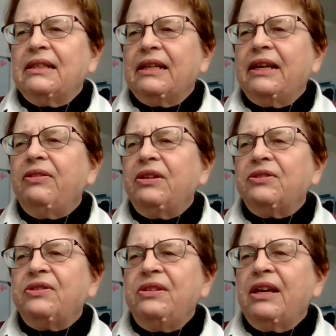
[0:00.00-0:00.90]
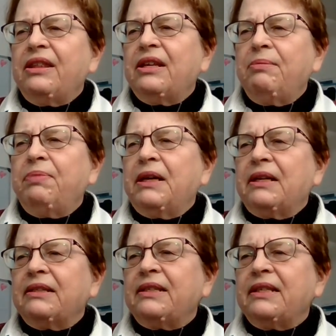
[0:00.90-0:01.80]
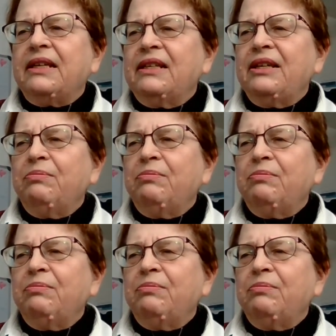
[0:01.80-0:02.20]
And there's nothing but a skinny